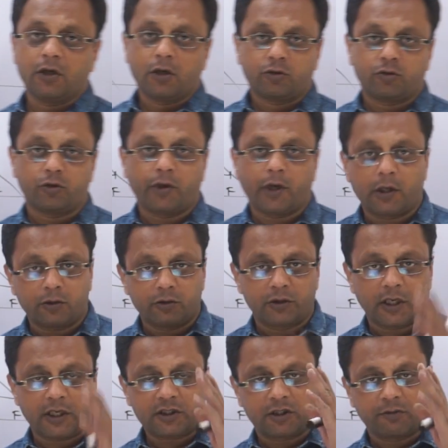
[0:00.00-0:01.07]
So you have to
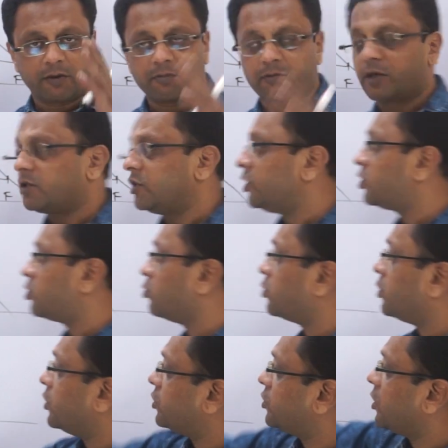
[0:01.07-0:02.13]
just remember these two
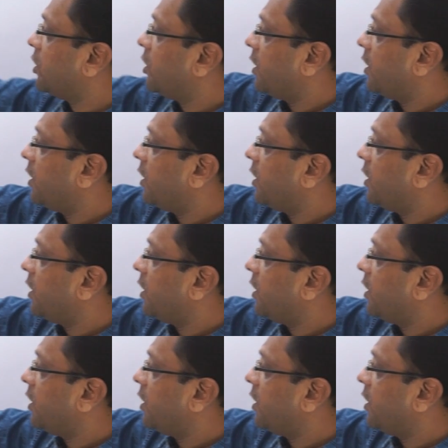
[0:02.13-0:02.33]
things.